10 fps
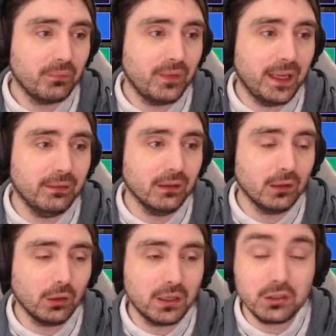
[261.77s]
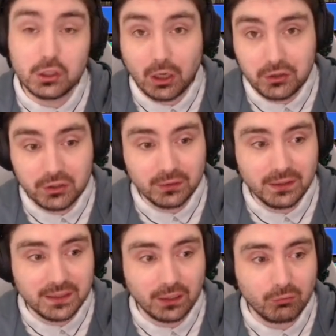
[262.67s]
then look at Dodge
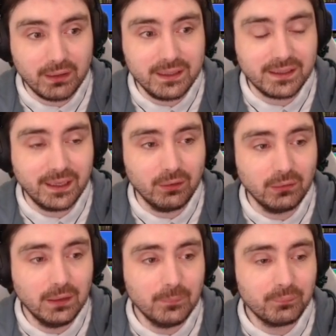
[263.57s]
as a great skill.